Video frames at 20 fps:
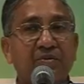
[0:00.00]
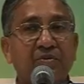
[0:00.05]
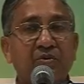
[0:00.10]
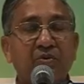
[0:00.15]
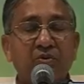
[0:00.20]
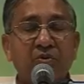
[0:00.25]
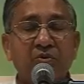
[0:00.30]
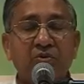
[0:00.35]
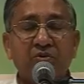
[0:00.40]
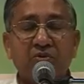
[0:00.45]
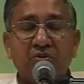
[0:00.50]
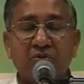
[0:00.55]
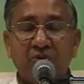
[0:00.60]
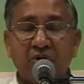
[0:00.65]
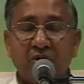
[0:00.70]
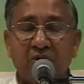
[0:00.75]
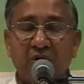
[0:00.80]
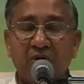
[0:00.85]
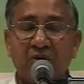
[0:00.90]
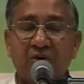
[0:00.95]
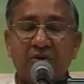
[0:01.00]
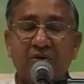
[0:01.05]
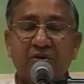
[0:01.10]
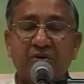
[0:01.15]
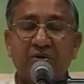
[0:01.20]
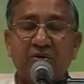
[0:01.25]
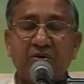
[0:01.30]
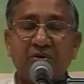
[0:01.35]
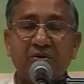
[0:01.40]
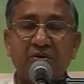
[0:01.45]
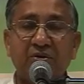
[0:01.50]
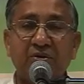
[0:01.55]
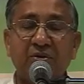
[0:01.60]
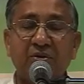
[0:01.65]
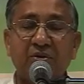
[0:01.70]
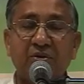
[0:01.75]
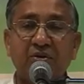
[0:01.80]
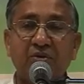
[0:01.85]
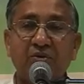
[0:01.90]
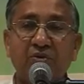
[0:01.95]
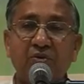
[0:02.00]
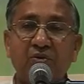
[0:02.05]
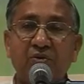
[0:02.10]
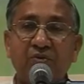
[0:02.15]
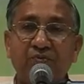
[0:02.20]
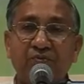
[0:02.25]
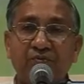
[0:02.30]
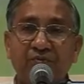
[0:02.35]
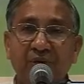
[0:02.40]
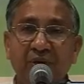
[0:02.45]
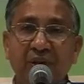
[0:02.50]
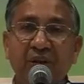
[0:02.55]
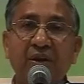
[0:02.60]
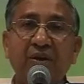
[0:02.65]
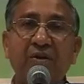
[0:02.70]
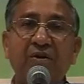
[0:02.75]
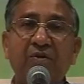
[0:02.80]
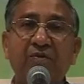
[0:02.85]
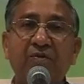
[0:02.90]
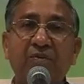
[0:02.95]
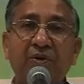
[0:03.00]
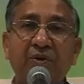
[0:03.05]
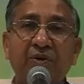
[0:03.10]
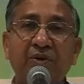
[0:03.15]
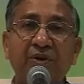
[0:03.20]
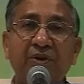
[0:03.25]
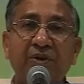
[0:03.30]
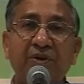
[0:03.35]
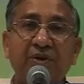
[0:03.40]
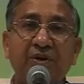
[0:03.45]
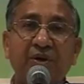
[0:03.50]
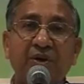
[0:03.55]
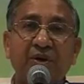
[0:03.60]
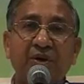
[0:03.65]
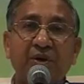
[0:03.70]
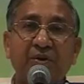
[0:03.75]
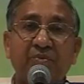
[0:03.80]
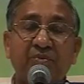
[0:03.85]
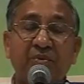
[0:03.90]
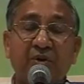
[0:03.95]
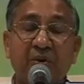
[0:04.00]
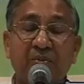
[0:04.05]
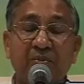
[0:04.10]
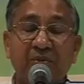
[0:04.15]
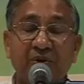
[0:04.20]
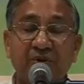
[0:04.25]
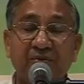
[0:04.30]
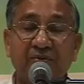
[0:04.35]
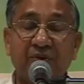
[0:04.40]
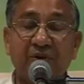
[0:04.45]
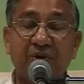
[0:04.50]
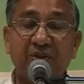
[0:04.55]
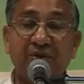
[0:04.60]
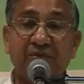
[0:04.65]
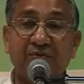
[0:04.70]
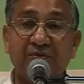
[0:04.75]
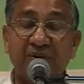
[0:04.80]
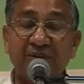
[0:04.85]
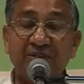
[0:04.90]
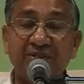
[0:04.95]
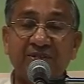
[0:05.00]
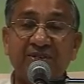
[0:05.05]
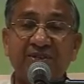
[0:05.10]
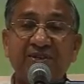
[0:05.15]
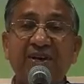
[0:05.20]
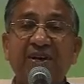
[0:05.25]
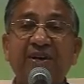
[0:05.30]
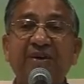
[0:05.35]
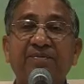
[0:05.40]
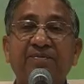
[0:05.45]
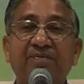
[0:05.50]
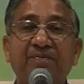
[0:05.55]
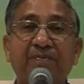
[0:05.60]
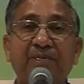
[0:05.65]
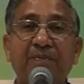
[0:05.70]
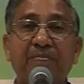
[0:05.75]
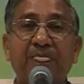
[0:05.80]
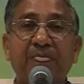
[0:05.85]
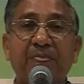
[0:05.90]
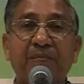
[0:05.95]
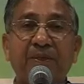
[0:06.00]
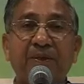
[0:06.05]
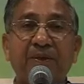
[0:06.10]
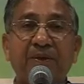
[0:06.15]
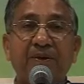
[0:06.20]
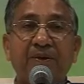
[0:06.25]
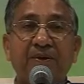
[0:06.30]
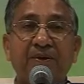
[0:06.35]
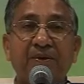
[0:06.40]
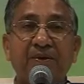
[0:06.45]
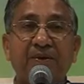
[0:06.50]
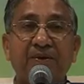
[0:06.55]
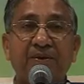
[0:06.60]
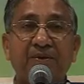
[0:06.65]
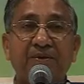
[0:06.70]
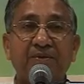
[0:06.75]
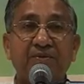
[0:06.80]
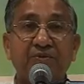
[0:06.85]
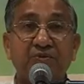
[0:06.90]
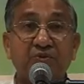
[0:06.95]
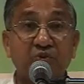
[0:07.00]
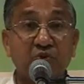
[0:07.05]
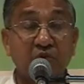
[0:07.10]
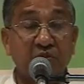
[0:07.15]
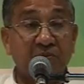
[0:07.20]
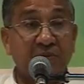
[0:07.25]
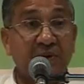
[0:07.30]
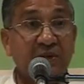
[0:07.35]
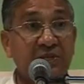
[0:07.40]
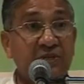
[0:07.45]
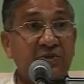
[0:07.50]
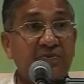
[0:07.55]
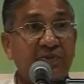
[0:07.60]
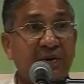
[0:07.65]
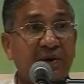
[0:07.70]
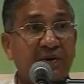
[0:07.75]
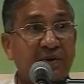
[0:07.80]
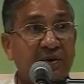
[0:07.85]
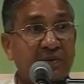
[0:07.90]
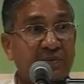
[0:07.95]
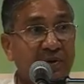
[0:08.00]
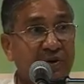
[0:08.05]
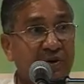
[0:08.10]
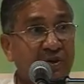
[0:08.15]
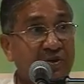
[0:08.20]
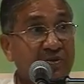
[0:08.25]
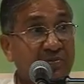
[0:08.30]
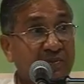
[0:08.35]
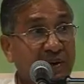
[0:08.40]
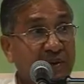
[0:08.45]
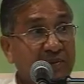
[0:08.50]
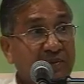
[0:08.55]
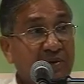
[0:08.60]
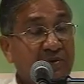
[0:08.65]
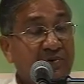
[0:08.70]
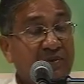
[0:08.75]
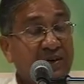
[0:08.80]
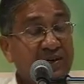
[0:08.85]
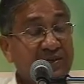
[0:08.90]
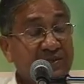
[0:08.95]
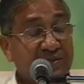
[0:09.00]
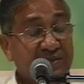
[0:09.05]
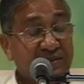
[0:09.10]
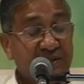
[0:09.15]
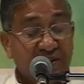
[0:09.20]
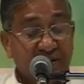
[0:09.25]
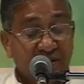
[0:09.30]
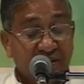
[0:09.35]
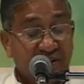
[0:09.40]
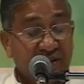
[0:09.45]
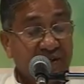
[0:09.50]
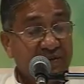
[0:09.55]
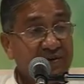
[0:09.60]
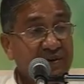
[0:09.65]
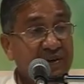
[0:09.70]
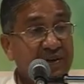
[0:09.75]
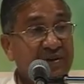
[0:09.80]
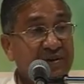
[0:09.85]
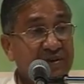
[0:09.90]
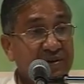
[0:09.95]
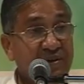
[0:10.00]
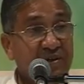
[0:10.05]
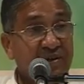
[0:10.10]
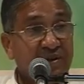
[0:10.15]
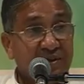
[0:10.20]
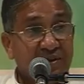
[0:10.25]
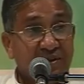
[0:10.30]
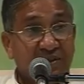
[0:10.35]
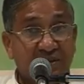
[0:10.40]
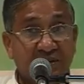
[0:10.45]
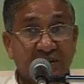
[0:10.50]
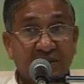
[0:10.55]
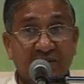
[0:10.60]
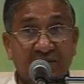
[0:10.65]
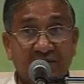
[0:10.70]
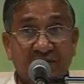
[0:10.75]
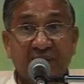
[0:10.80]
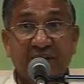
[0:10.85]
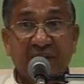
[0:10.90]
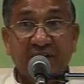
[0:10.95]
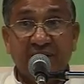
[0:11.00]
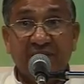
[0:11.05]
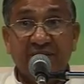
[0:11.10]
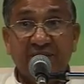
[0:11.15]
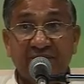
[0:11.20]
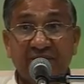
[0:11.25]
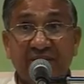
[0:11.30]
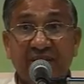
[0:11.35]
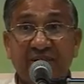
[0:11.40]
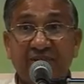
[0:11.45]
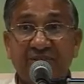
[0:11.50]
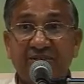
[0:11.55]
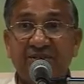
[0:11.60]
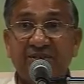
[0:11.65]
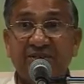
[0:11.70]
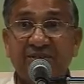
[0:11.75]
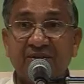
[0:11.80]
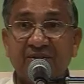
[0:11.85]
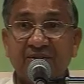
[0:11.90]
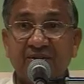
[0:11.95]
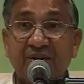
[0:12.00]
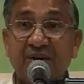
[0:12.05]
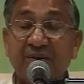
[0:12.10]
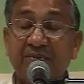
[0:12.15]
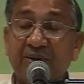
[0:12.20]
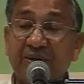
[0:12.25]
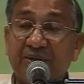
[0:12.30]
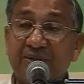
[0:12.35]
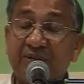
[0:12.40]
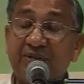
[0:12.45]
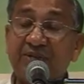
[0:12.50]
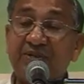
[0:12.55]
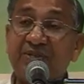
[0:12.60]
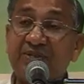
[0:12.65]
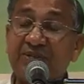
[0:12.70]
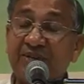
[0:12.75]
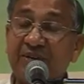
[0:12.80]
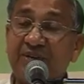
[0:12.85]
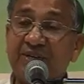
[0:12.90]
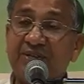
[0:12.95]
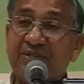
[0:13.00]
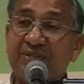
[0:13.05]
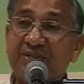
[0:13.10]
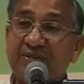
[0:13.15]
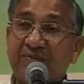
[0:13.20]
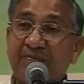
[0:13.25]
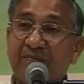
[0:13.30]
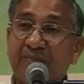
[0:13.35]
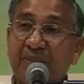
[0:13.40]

No thought, no feeling of body, probably for the first time. So much power because Baba was having the final stage, karmatita stage.